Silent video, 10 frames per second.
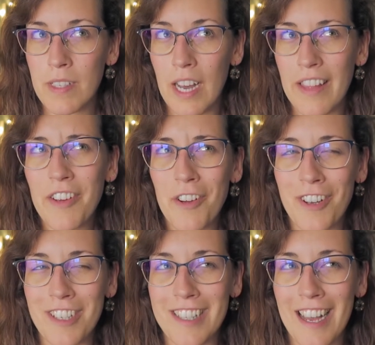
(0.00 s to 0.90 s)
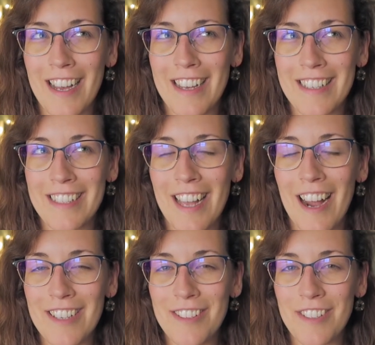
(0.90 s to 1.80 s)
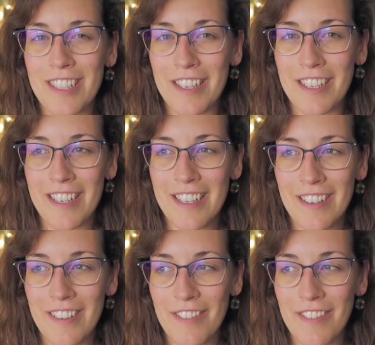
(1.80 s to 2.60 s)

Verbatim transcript: i don't know because it's hard to see